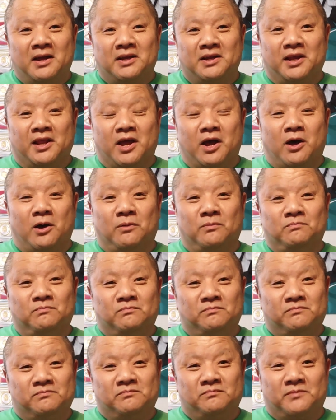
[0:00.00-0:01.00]

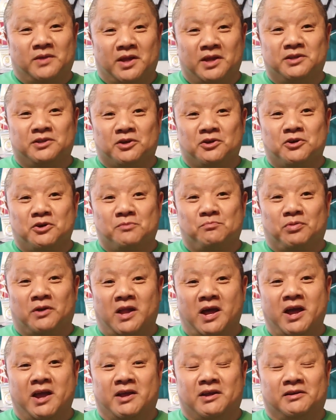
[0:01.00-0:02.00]
he's a good
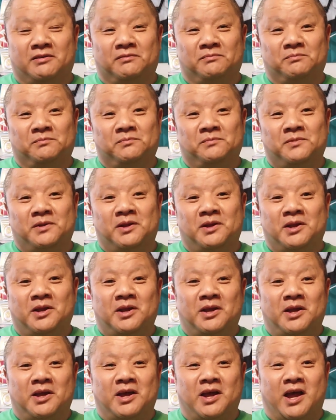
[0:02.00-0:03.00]
player,
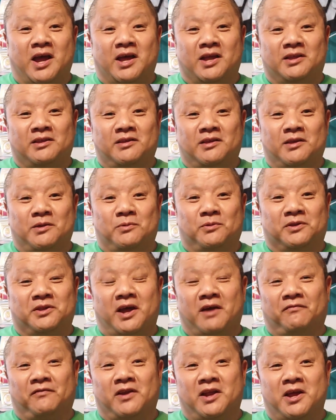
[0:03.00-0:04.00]
and it will
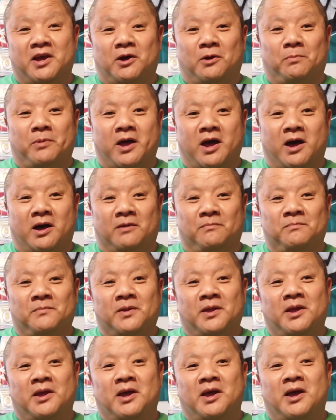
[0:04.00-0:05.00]
definitely help out.
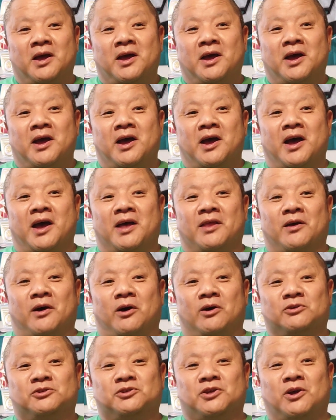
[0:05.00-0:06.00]
And
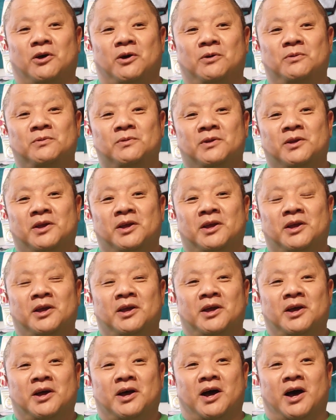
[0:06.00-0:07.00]
also,
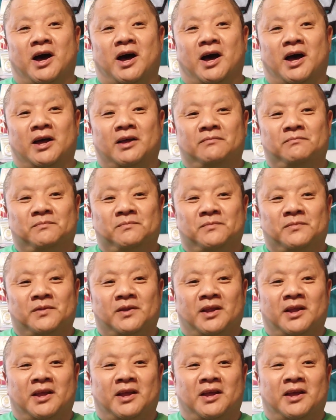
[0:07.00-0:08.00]
the
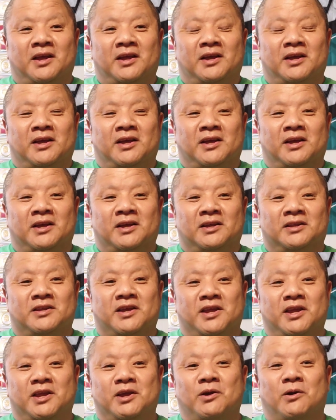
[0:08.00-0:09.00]

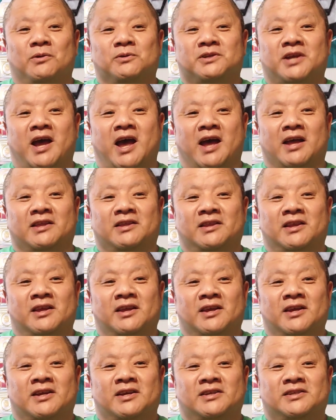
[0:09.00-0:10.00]
Eagles had
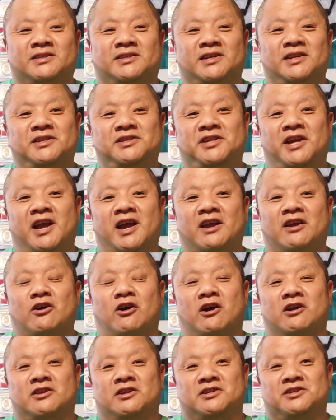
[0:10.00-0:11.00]
C.J.
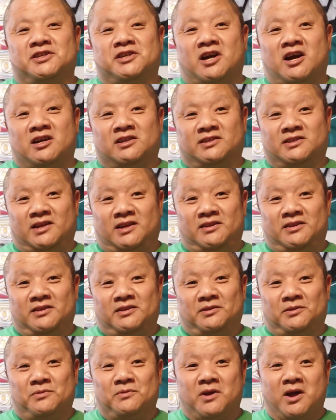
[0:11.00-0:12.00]
Gardner-Johnson
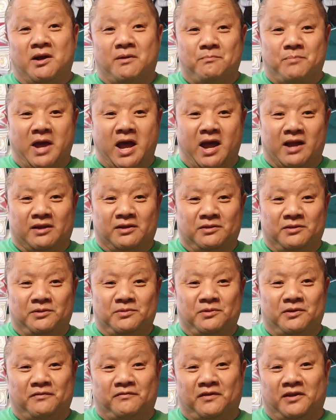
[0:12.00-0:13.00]
to come back
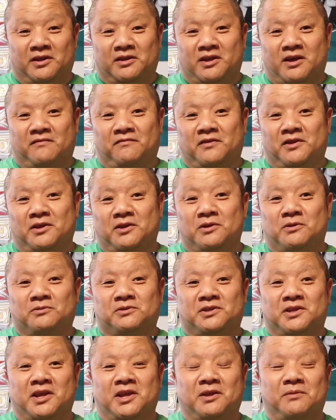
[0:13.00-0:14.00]
to the Philadelphia
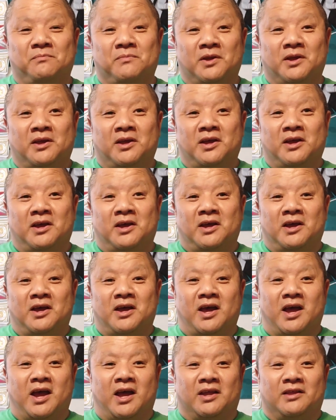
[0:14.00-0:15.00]
Eagles team.
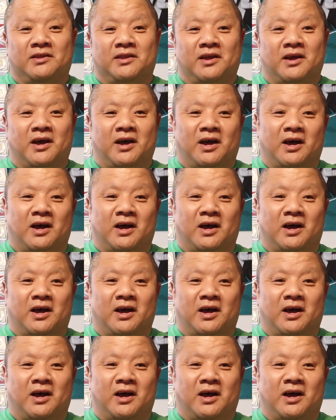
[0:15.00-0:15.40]
And